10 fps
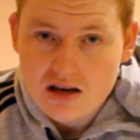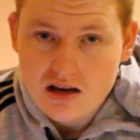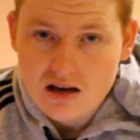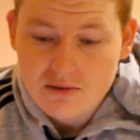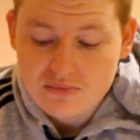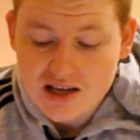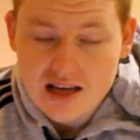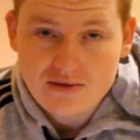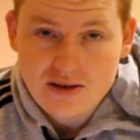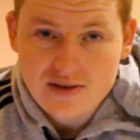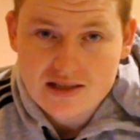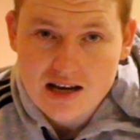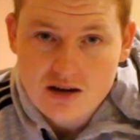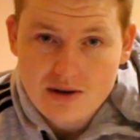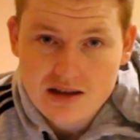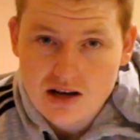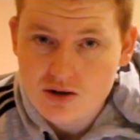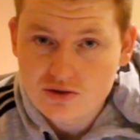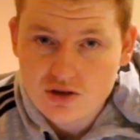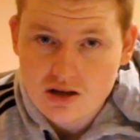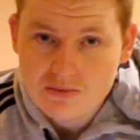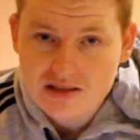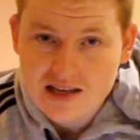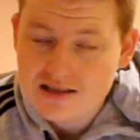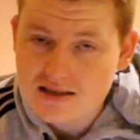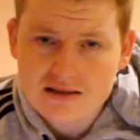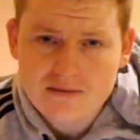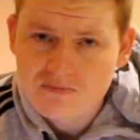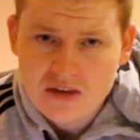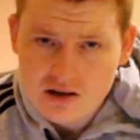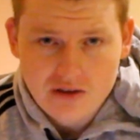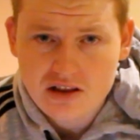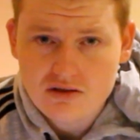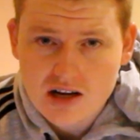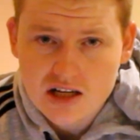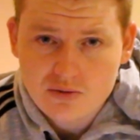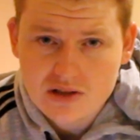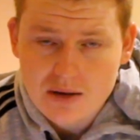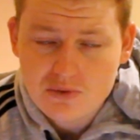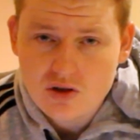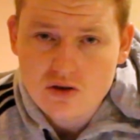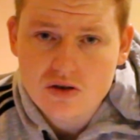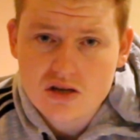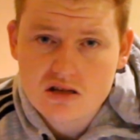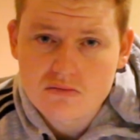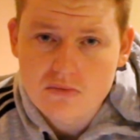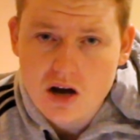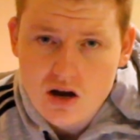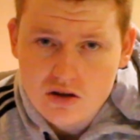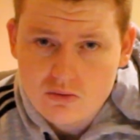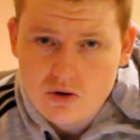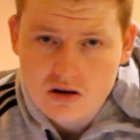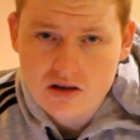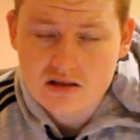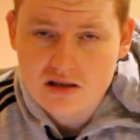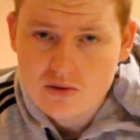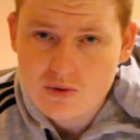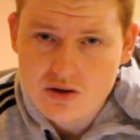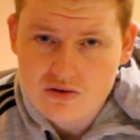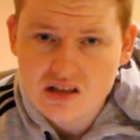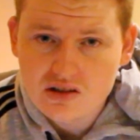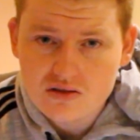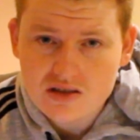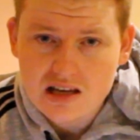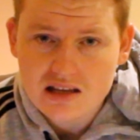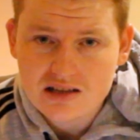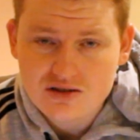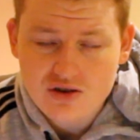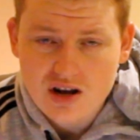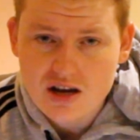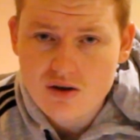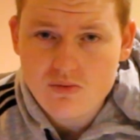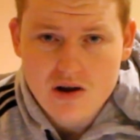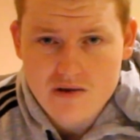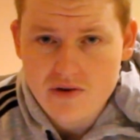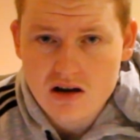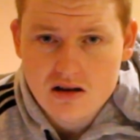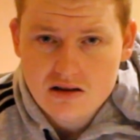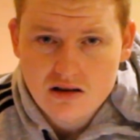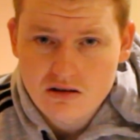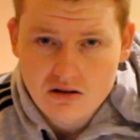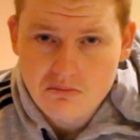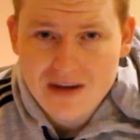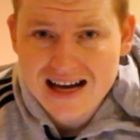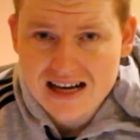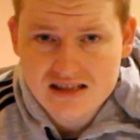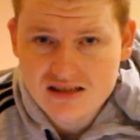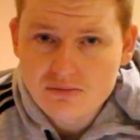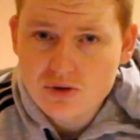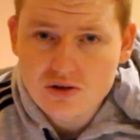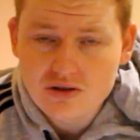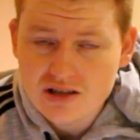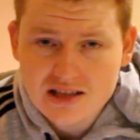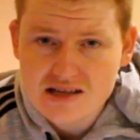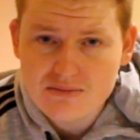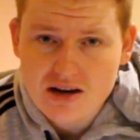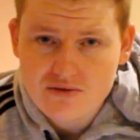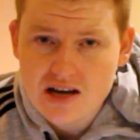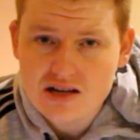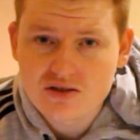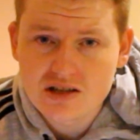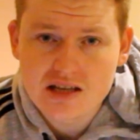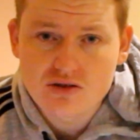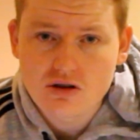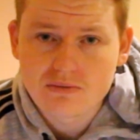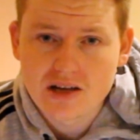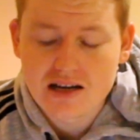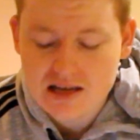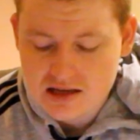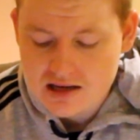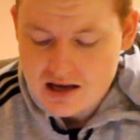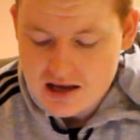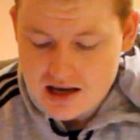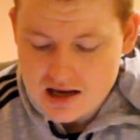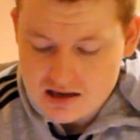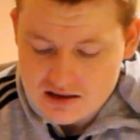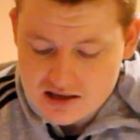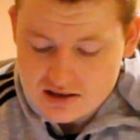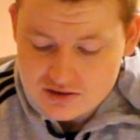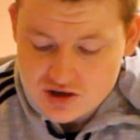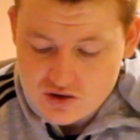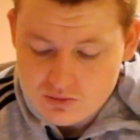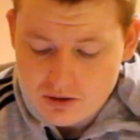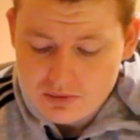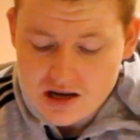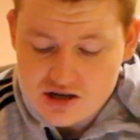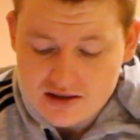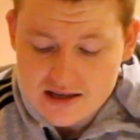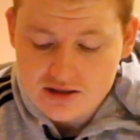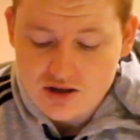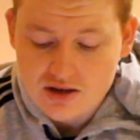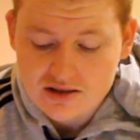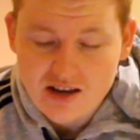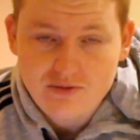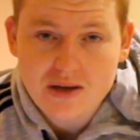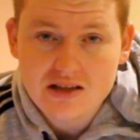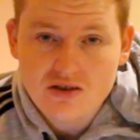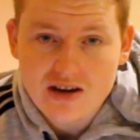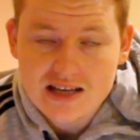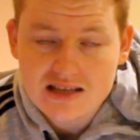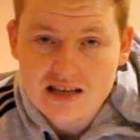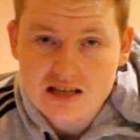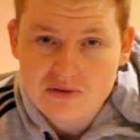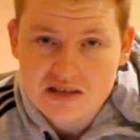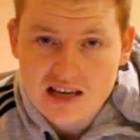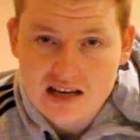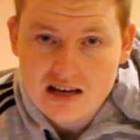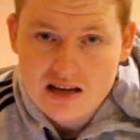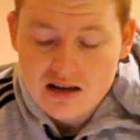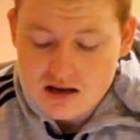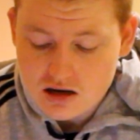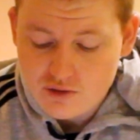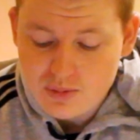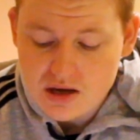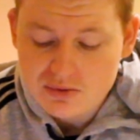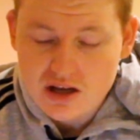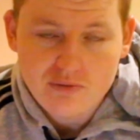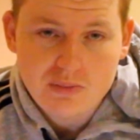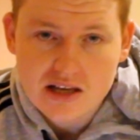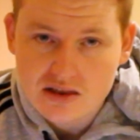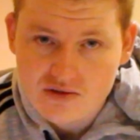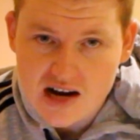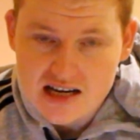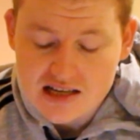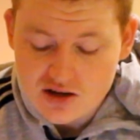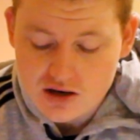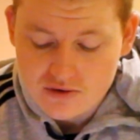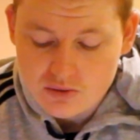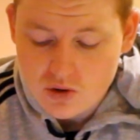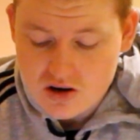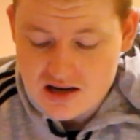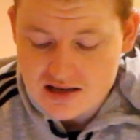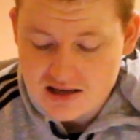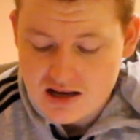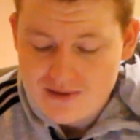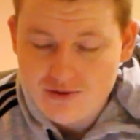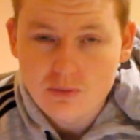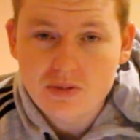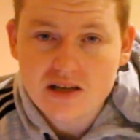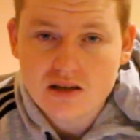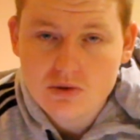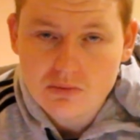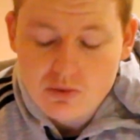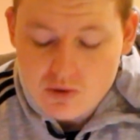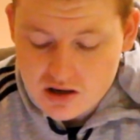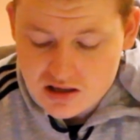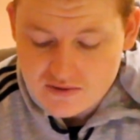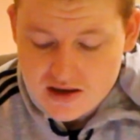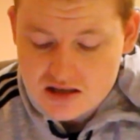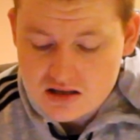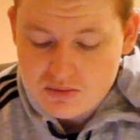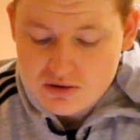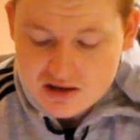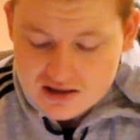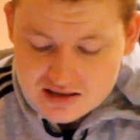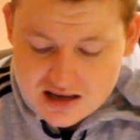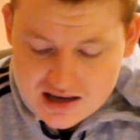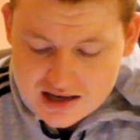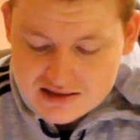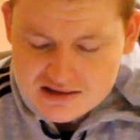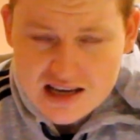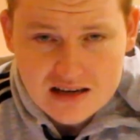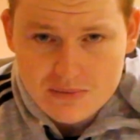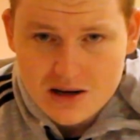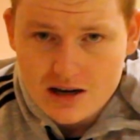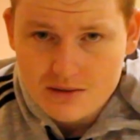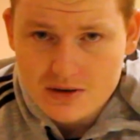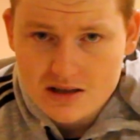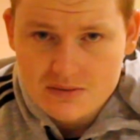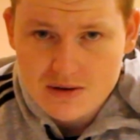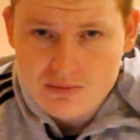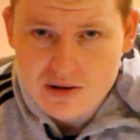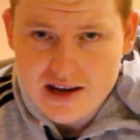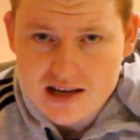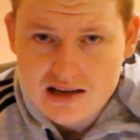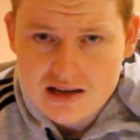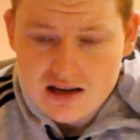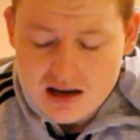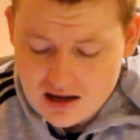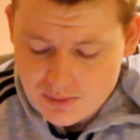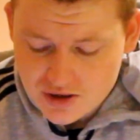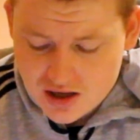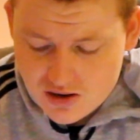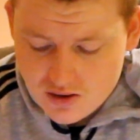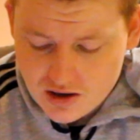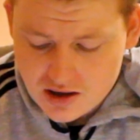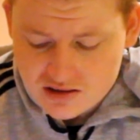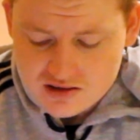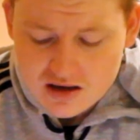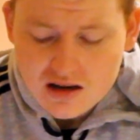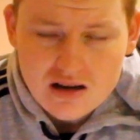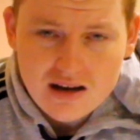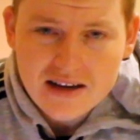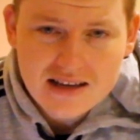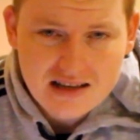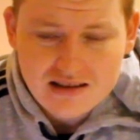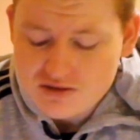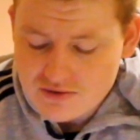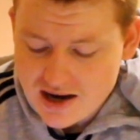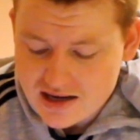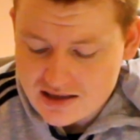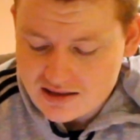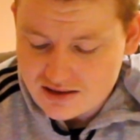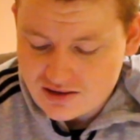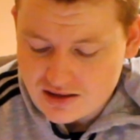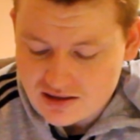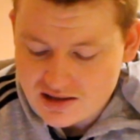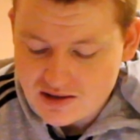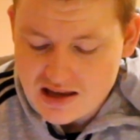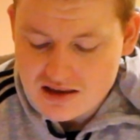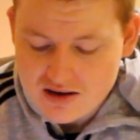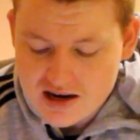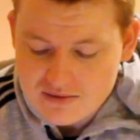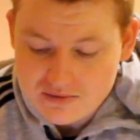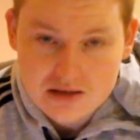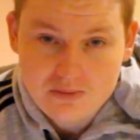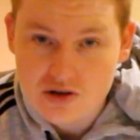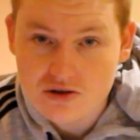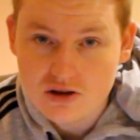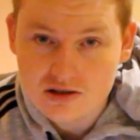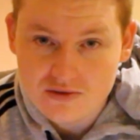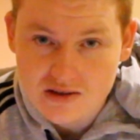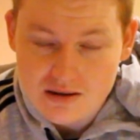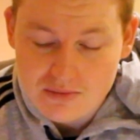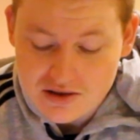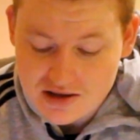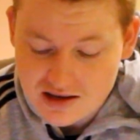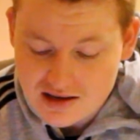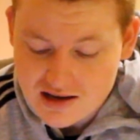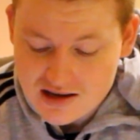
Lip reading: So even if you take away the whole circumstances, I think the Raiders would absolutely smoke the Warriors, whether it's in New Zealand, Australia, wherever, on Mars, the moon, it doesn't matter. Raiders are going to get the job done here, and I think the general population thinks so because they've picked 96% of people have picked the Raiders over the Warriors. 4% are probably Warriors fans, to be honest. It says Eden Park, but it's being played up on the Gold Coast. So, yeah, the Raiders, $1.23, that's pretty good odds for them, I think,